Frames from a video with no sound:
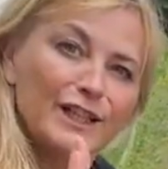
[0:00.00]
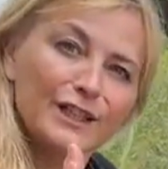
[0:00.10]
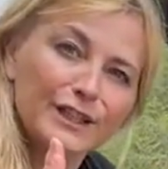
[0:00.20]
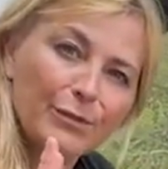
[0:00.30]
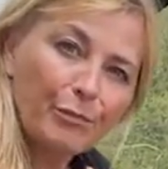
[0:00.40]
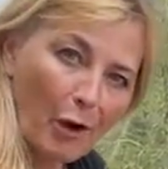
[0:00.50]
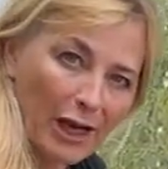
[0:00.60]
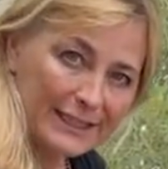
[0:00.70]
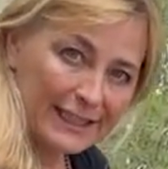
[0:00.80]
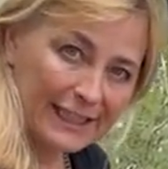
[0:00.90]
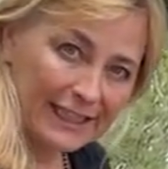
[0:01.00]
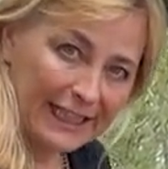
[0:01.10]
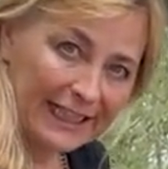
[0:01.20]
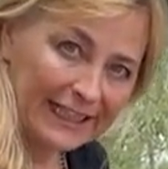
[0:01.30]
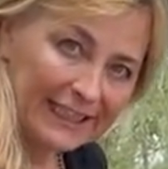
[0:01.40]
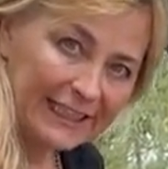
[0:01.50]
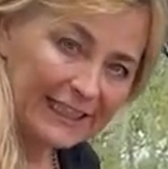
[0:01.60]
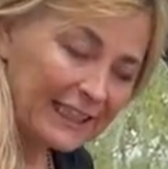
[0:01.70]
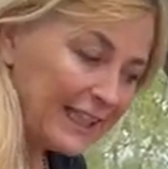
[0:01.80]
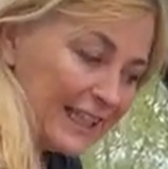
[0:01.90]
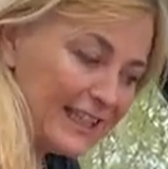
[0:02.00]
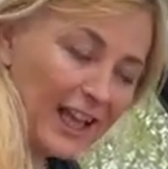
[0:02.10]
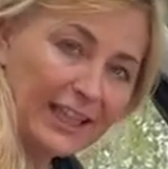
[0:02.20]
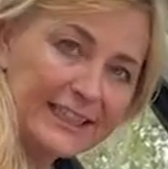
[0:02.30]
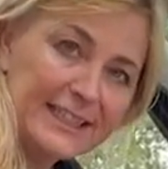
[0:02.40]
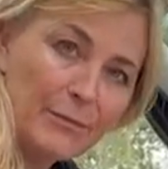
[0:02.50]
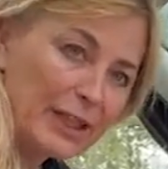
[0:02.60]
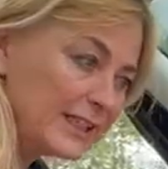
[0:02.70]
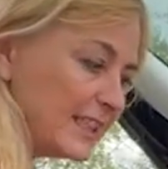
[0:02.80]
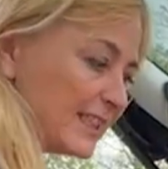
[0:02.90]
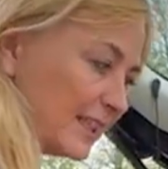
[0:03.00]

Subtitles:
surprisingly nice because it's